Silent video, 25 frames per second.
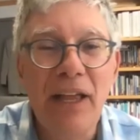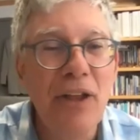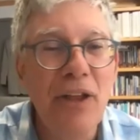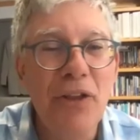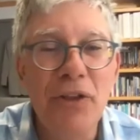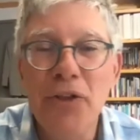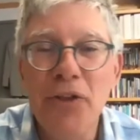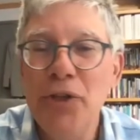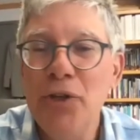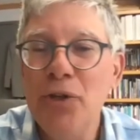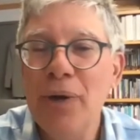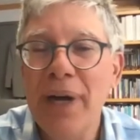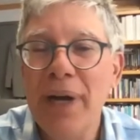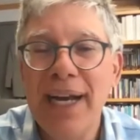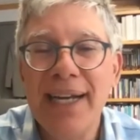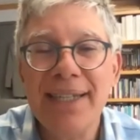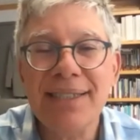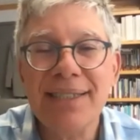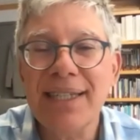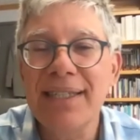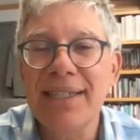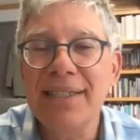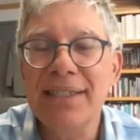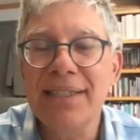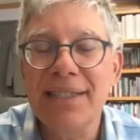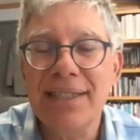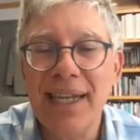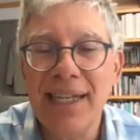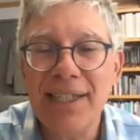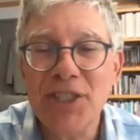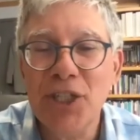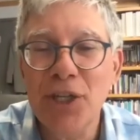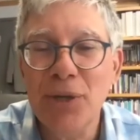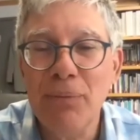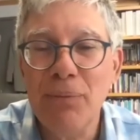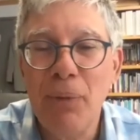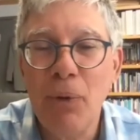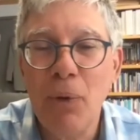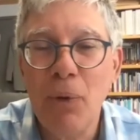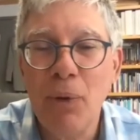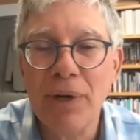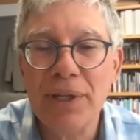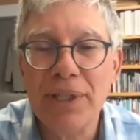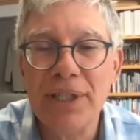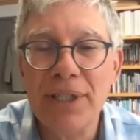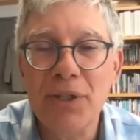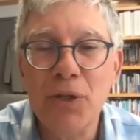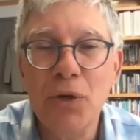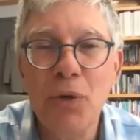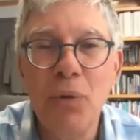You're asking such an
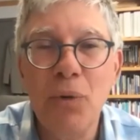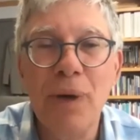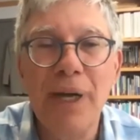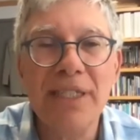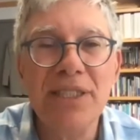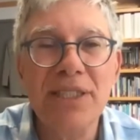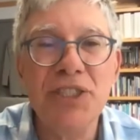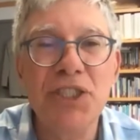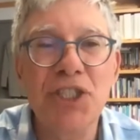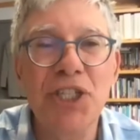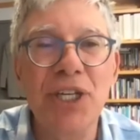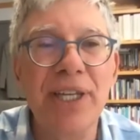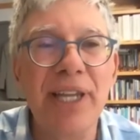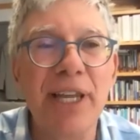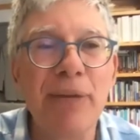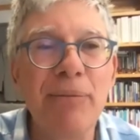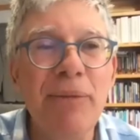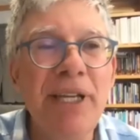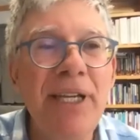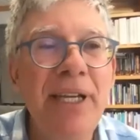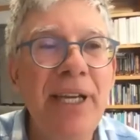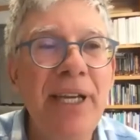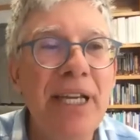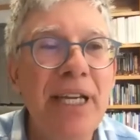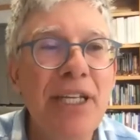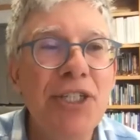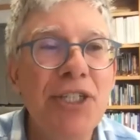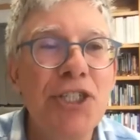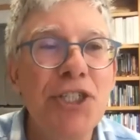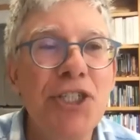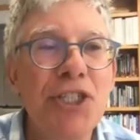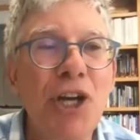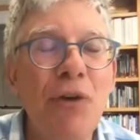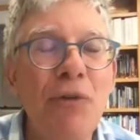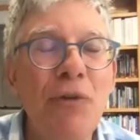important question. Let me show